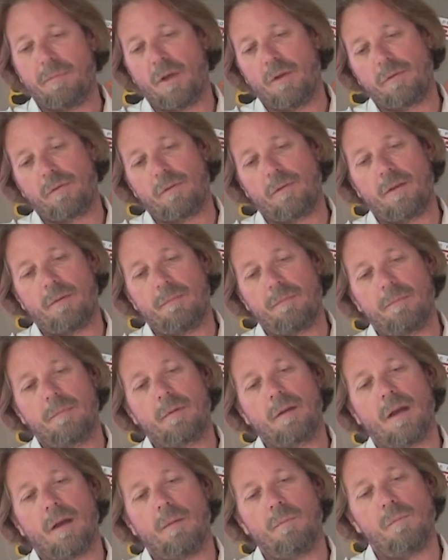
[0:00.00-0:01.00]
both of them
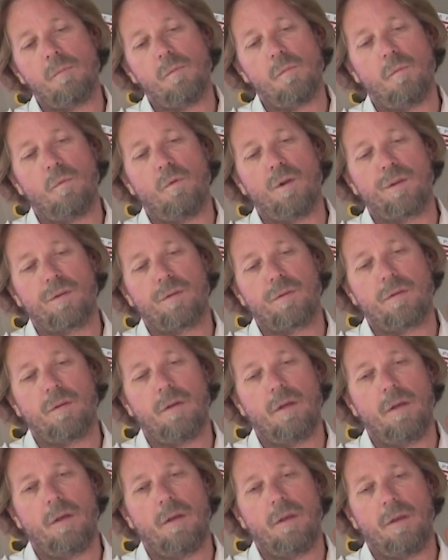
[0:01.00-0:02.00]
come with
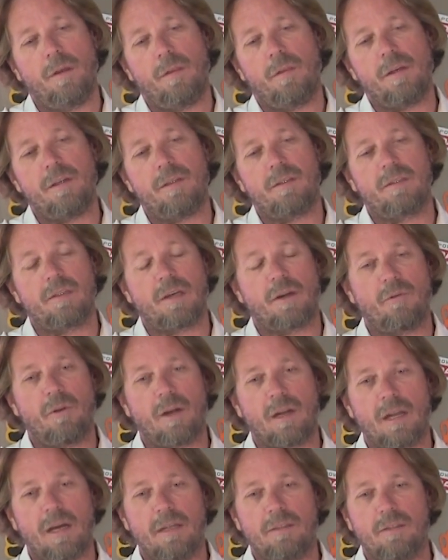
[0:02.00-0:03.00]
the
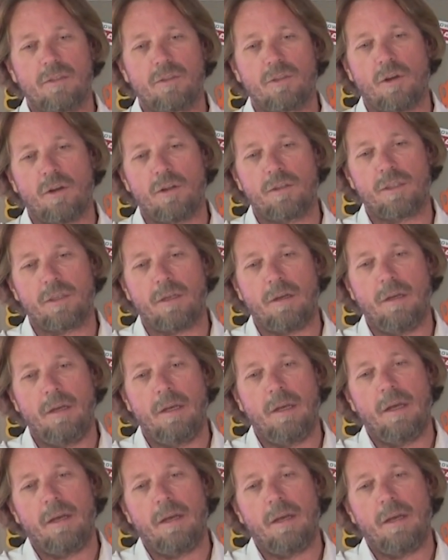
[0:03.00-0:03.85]
cigarette lighter charger.